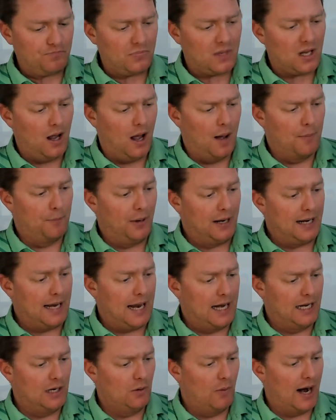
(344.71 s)
But
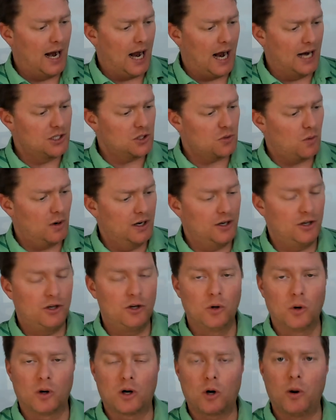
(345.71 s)
anyway, I just wanted to
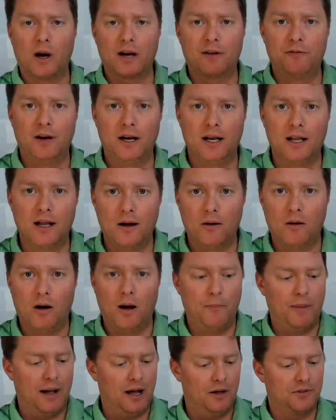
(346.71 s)
do a quick video
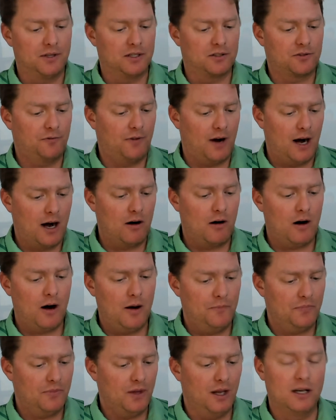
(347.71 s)
about this
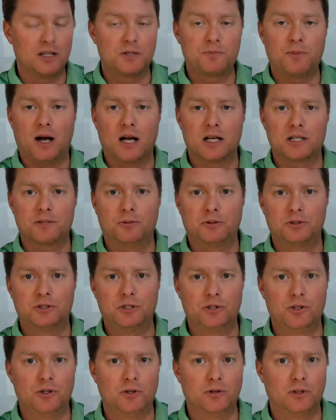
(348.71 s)
firearm. It is possible
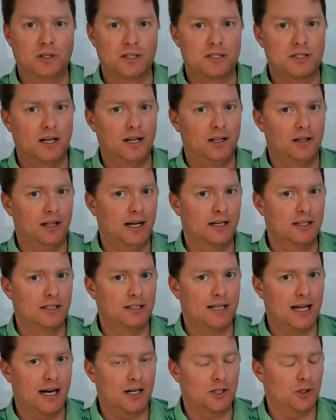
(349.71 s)
to do, let's say, a
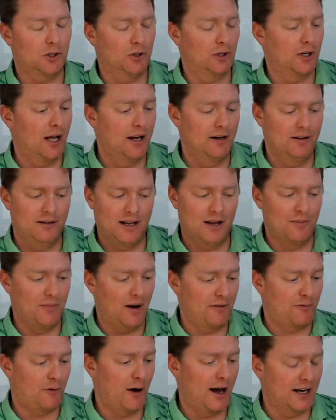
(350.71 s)
Langdon Tactical gun. Again,
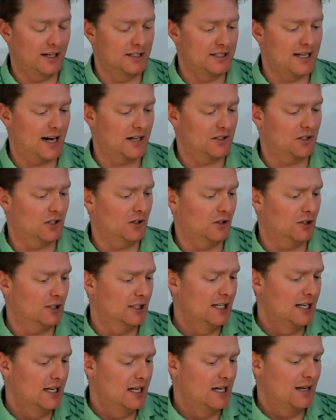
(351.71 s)
my FrankenTactical,
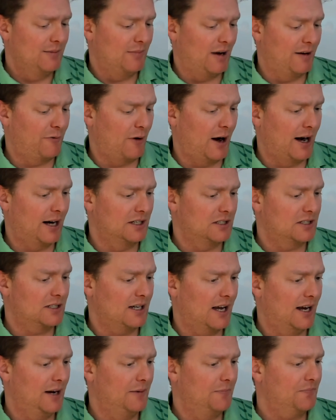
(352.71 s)
my
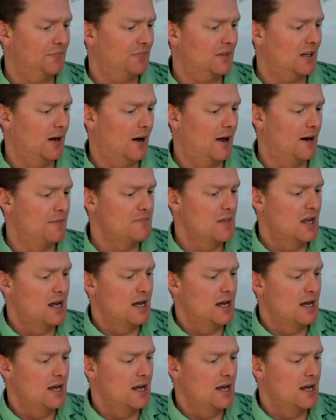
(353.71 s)
Frankenstein gun.